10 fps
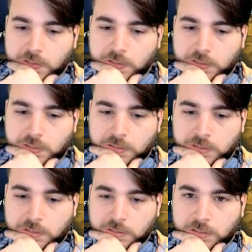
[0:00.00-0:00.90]

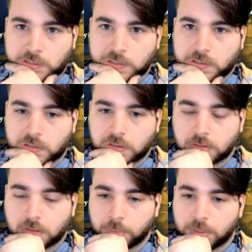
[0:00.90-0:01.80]
Yeah.
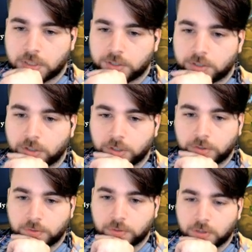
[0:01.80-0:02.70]
I mean, let's just go
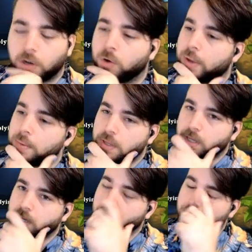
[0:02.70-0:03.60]
for... Oh, maybe
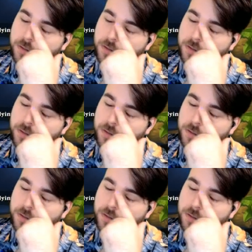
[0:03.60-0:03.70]
they